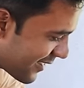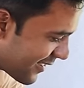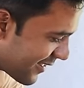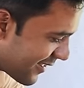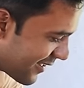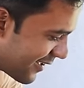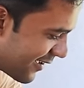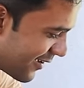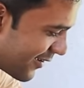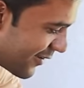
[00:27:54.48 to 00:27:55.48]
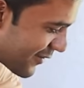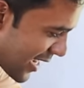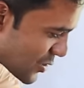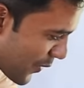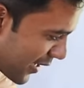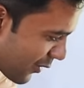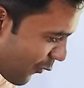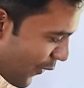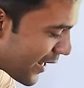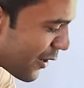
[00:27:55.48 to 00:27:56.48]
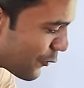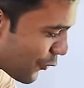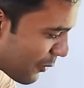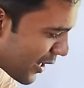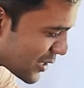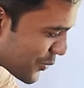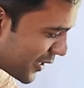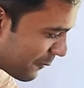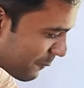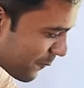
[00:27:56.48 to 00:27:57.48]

Rajbir. Rajbir. Where are you from, Rajbir?